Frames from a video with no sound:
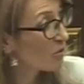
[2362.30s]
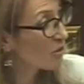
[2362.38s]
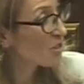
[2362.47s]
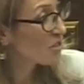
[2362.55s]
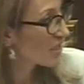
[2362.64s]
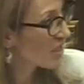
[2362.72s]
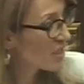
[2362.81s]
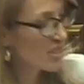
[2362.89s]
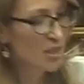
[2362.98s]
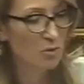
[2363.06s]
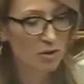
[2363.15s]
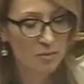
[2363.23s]

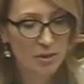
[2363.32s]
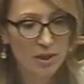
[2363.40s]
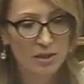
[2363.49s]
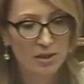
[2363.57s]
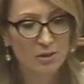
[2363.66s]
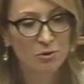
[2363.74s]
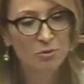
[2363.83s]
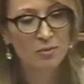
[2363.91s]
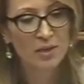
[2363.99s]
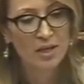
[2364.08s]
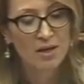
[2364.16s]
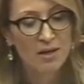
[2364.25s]
functions ex officio
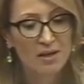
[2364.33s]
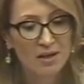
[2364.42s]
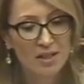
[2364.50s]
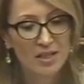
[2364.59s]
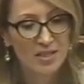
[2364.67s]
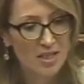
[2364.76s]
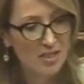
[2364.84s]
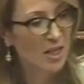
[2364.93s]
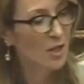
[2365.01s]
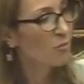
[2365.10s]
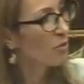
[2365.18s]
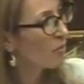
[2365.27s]
given
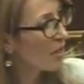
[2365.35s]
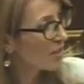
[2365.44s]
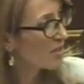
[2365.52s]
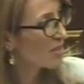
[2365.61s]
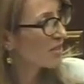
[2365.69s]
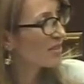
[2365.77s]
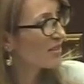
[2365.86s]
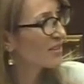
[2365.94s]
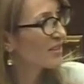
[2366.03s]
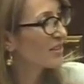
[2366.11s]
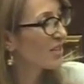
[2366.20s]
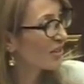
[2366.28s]
will be fully
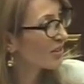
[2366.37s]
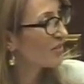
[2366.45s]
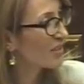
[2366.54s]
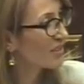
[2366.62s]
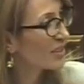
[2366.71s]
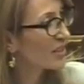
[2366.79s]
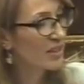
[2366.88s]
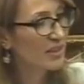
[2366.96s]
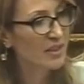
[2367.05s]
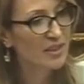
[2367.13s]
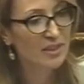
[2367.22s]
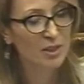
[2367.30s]
implemented. I understand the
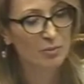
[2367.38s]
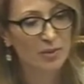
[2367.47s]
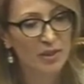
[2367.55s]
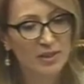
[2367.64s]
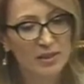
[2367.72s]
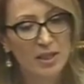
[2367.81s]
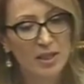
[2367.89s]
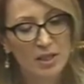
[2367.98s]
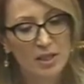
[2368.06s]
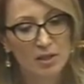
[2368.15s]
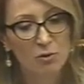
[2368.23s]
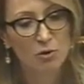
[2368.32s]
context in your
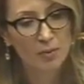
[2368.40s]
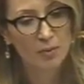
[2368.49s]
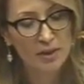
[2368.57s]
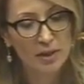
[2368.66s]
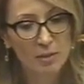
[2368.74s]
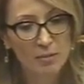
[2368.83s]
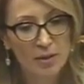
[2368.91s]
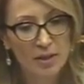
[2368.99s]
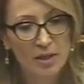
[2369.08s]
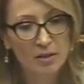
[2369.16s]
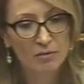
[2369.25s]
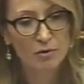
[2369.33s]
question, but
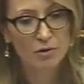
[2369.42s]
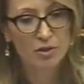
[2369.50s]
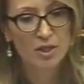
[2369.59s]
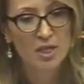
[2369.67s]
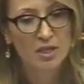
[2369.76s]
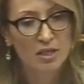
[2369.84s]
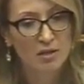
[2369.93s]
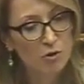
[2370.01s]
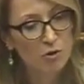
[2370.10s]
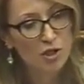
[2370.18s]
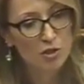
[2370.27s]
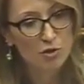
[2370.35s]
we have to
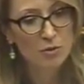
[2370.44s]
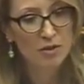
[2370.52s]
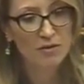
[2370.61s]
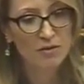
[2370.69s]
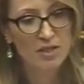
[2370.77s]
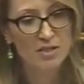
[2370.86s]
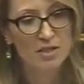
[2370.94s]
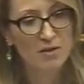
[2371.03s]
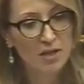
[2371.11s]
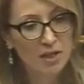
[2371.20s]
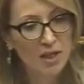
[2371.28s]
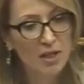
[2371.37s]
remember that